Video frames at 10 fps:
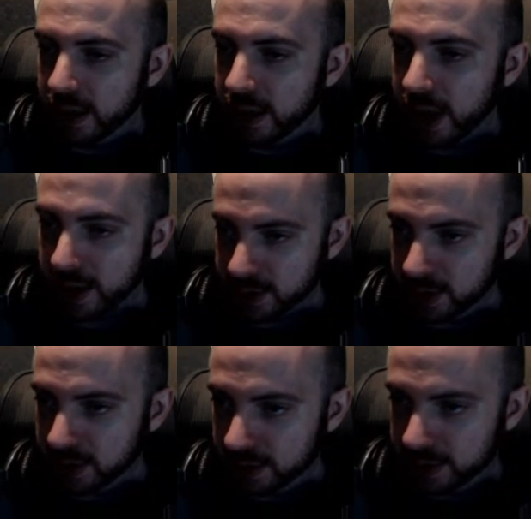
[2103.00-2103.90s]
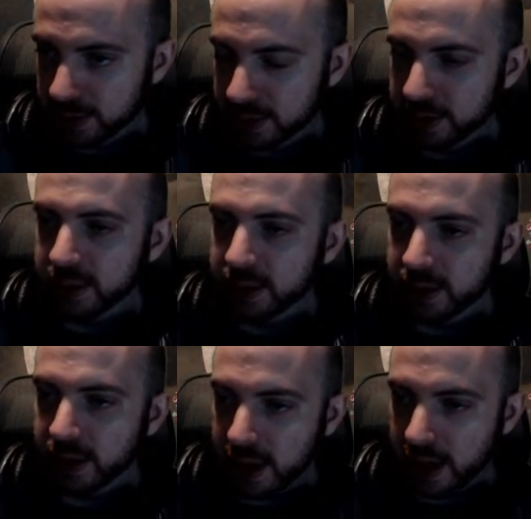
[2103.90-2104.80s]
Addison,
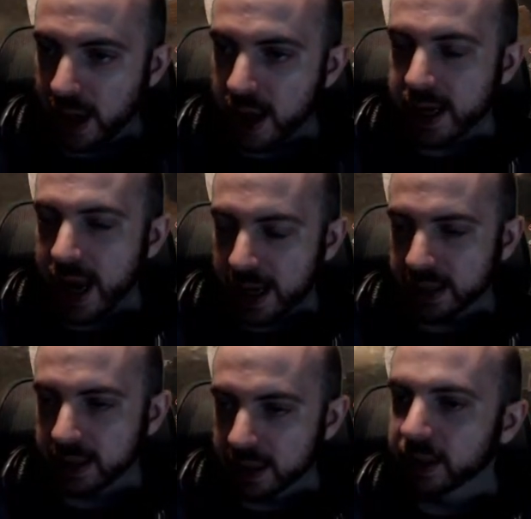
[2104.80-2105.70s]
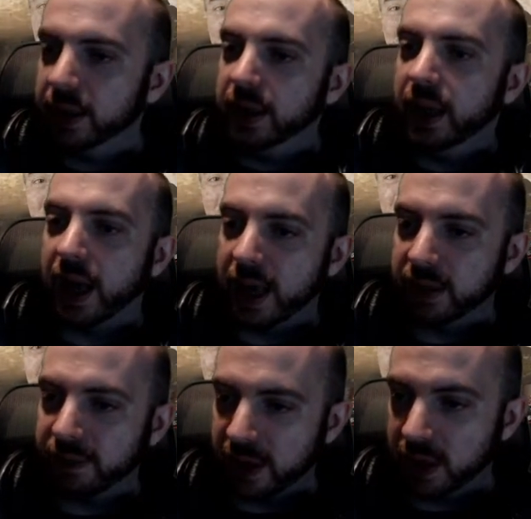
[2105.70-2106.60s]
Lalani Addison, has
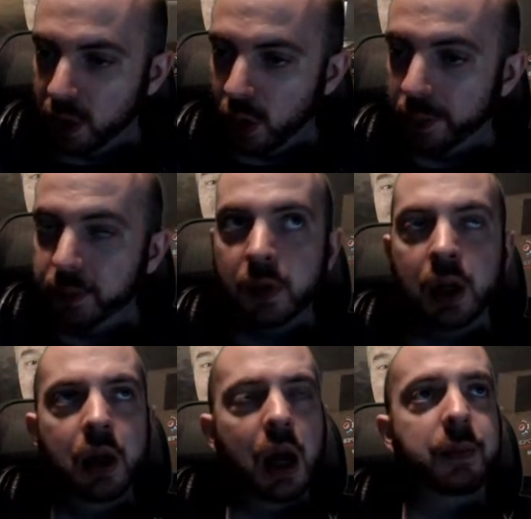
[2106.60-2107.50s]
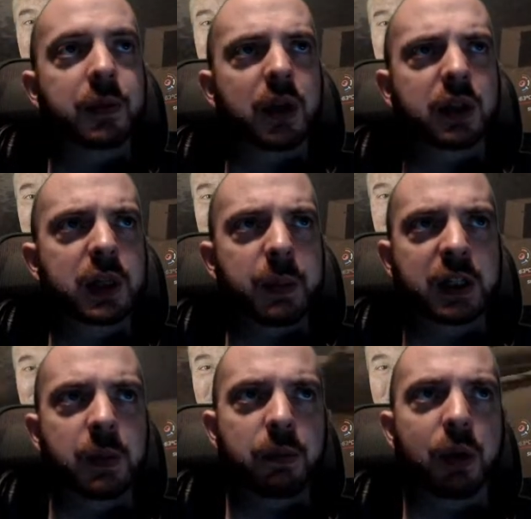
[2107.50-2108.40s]
affected law? So she's supposed to
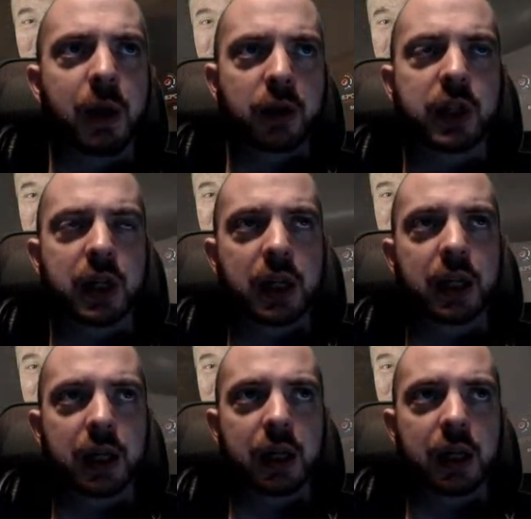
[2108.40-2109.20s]
be promoting